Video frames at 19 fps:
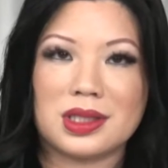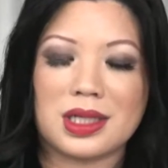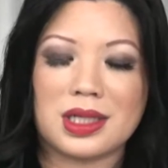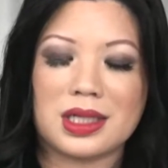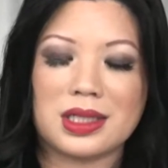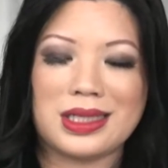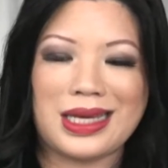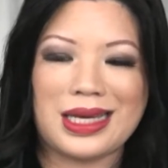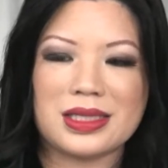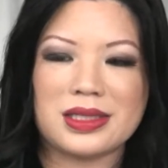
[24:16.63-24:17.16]

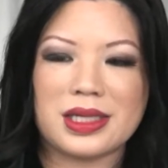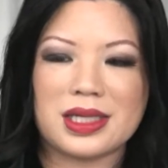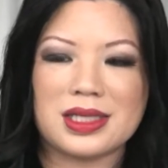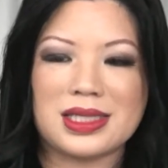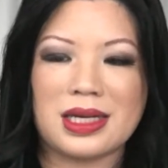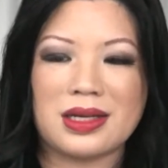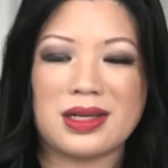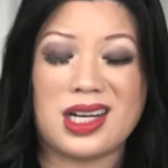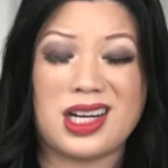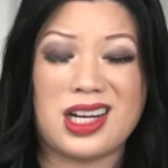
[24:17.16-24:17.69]
Nasdaq's
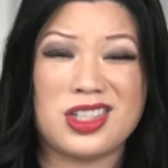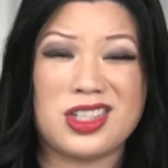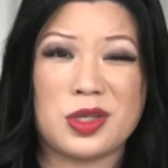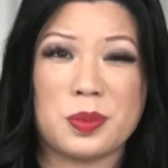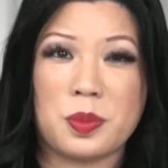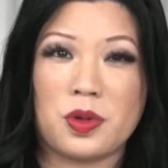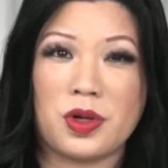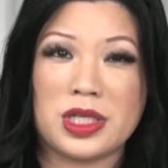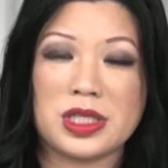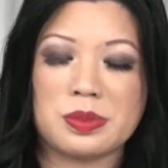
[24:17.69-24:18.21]
down 100
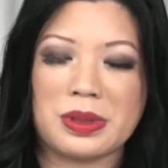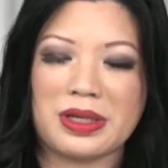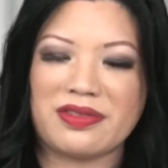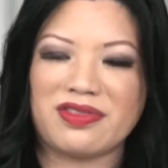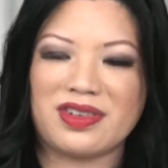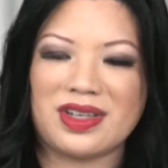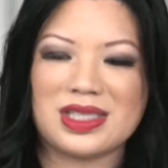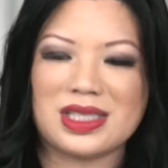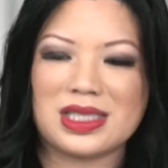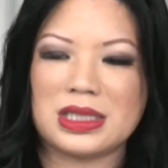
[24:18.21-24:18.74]
points, my
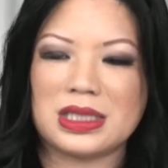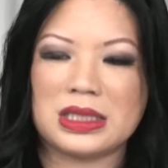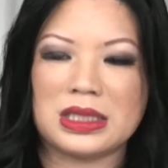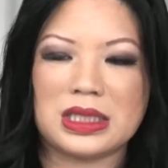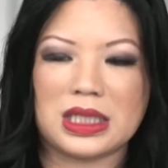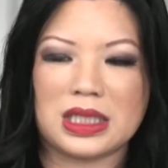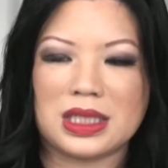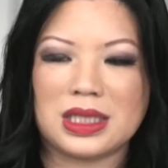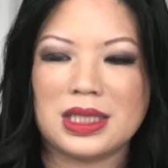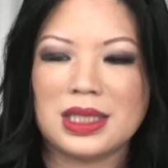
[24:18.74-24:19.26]
friends.
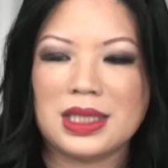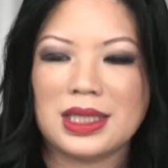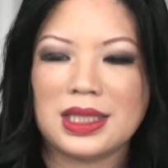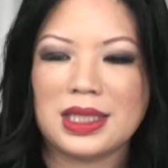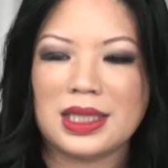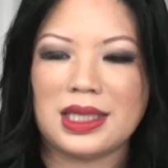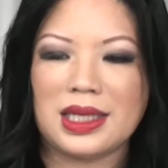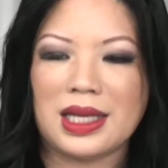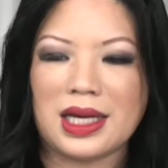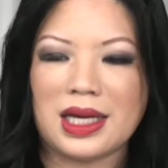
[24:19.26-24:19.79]
Ugh,
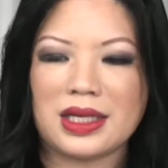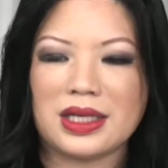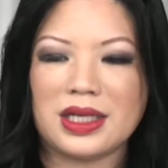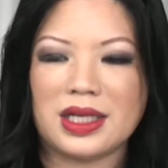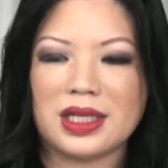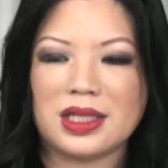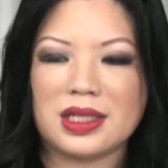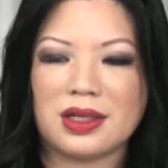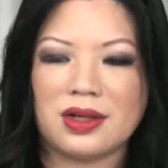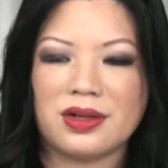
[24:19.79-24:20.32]
not
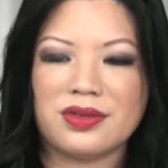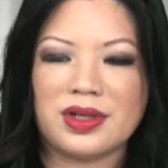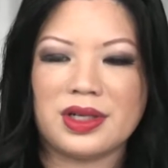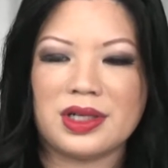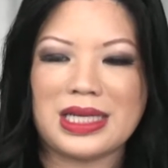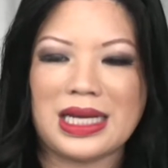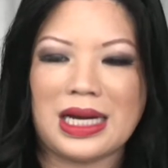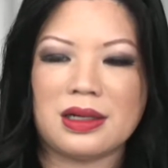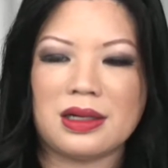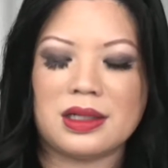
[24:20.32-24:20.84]
good.
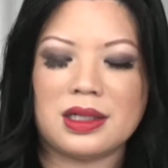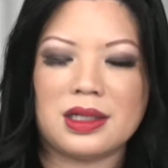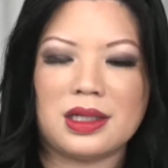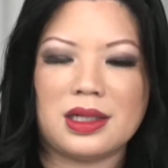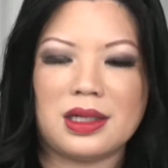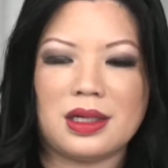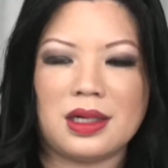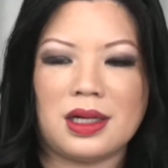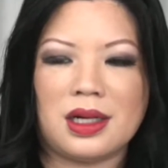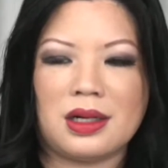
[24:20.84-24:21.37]
Overnight
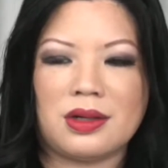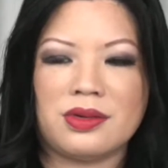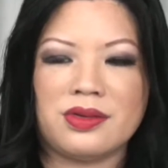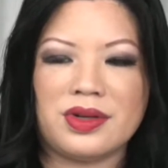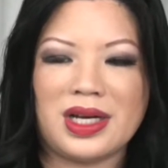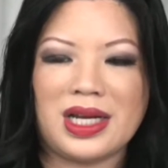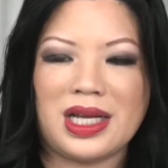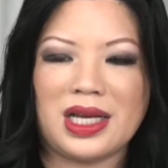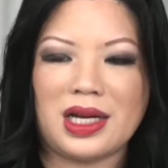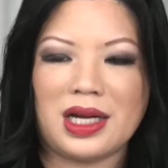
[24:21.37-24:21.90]

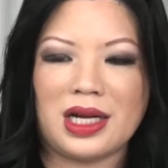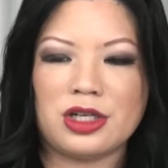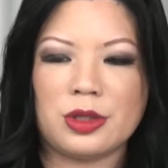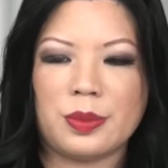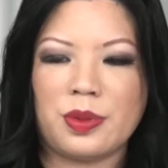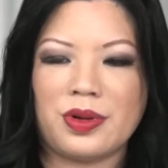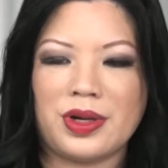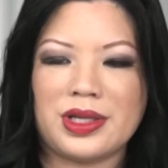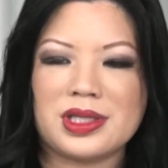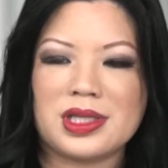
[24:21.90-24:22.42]
100
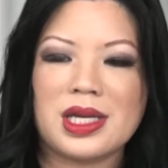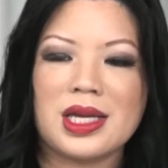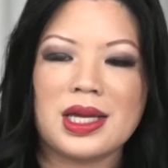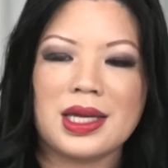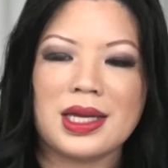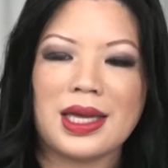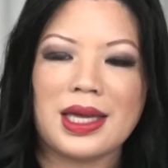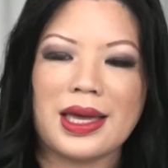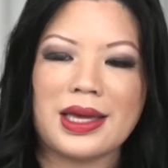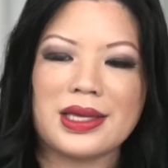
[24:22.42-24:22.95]
points.
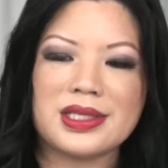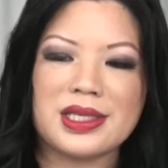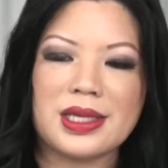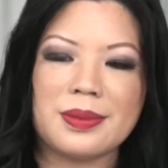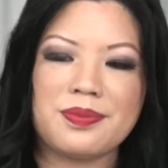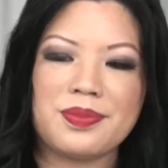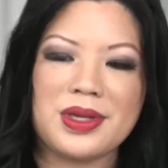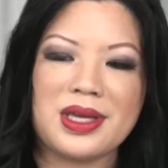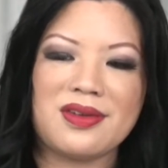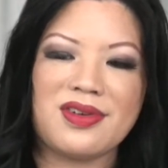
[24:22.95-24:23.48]

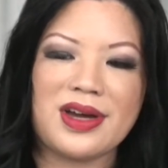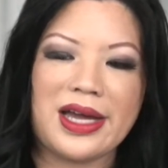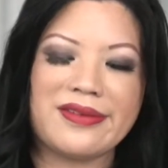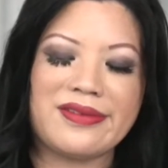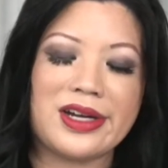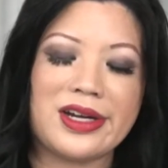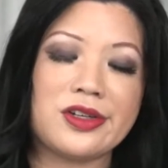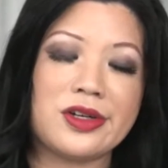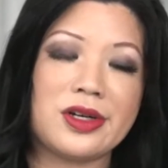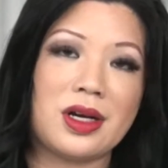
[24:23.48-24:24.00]
S&P
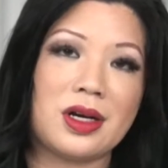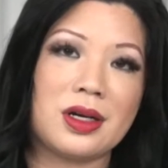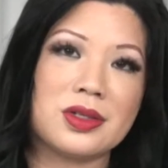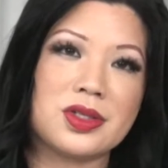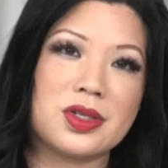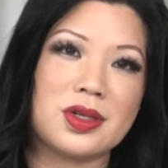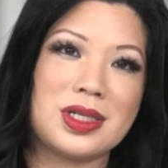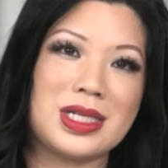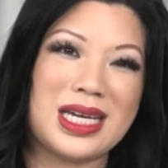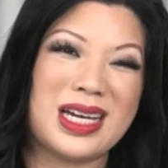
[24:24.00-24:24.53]
500
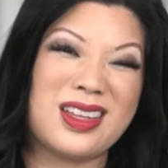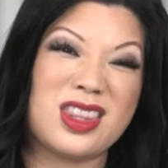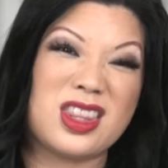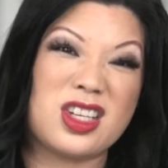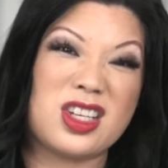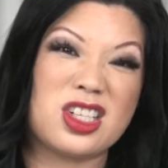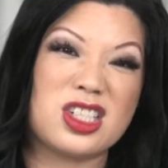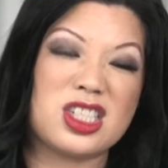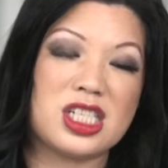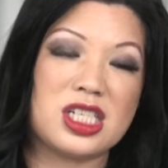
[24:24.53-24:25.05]
also down
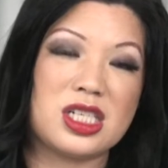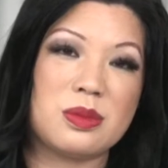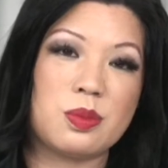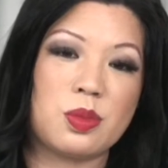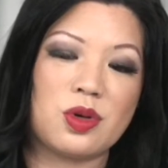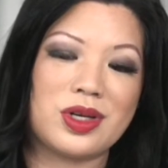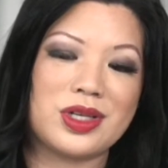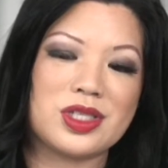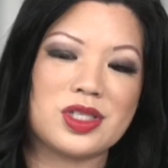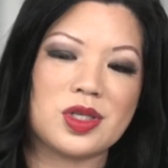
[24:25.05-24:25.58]
13
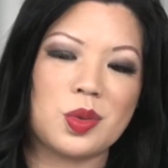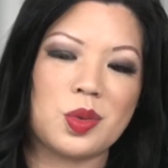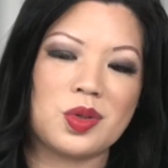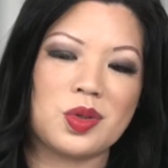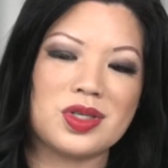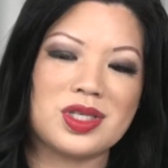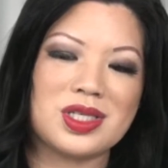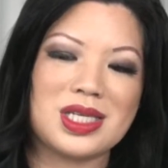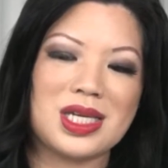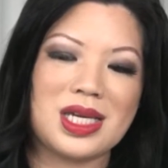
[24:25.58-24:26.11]
points. So
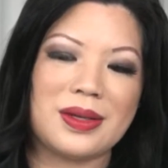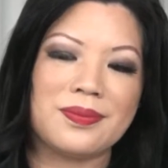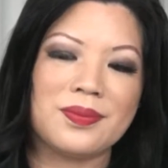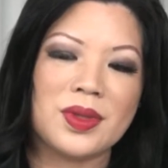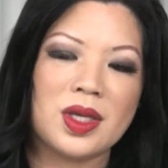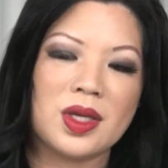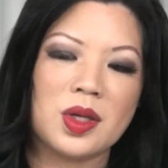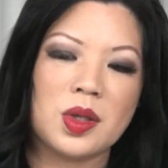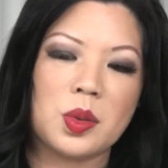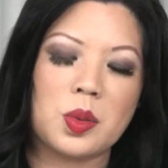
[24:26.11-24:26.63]
we'll see.
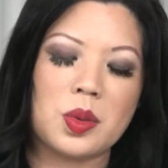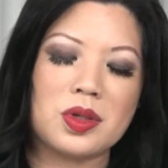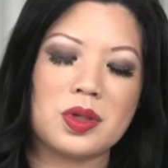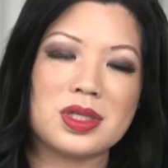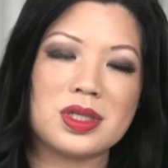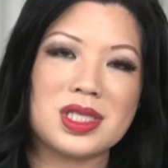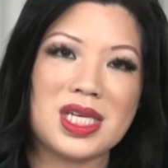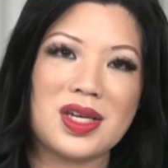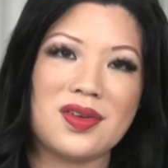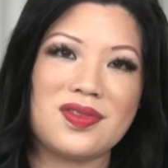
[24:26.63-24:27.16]
We'll
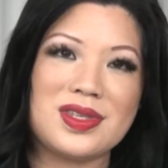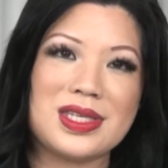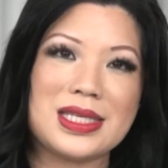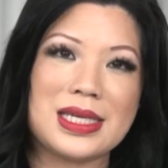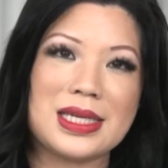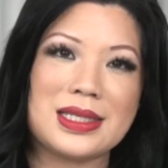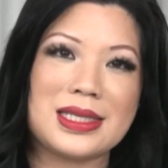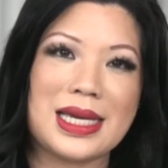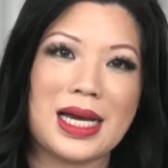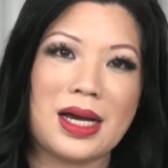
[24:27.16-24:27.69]
see if
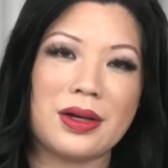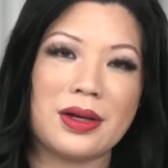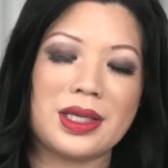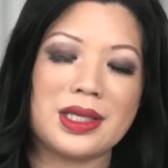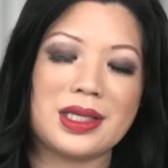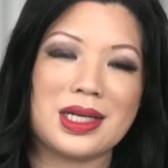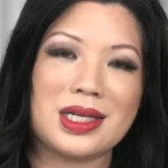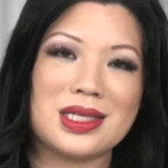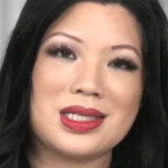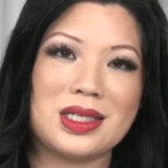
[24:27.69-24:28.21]
the Dow
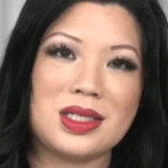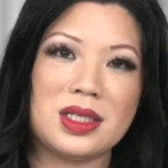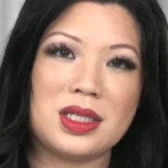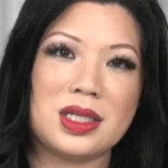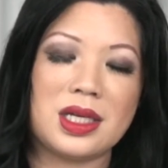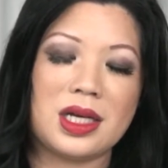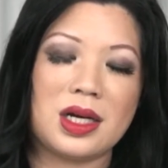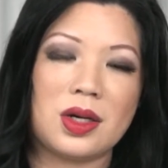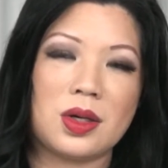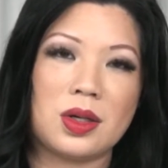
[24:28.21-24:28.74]
can continue
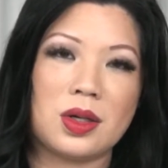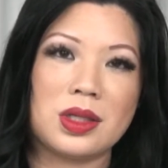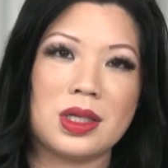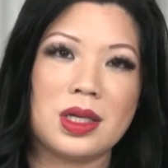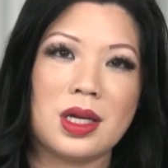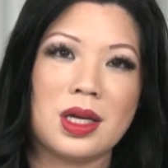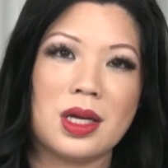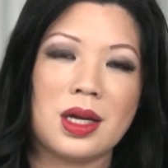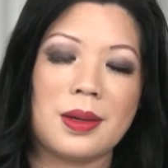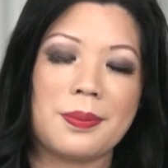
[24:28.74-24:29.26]
to hold
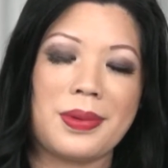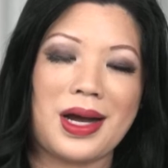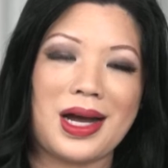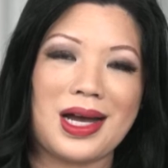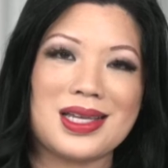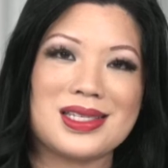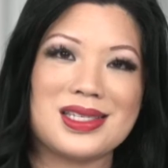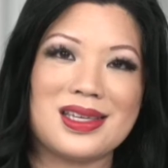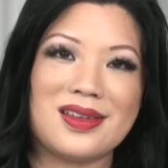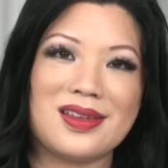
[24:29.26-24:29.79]

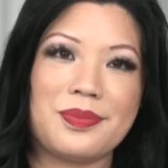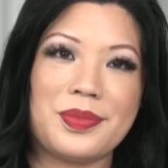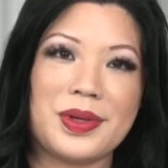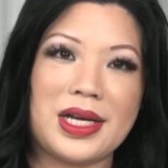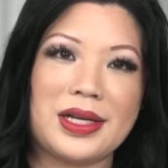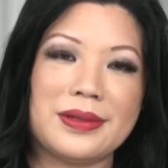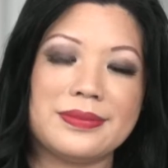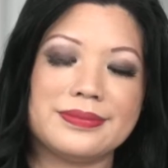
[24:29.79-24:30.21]
positive, but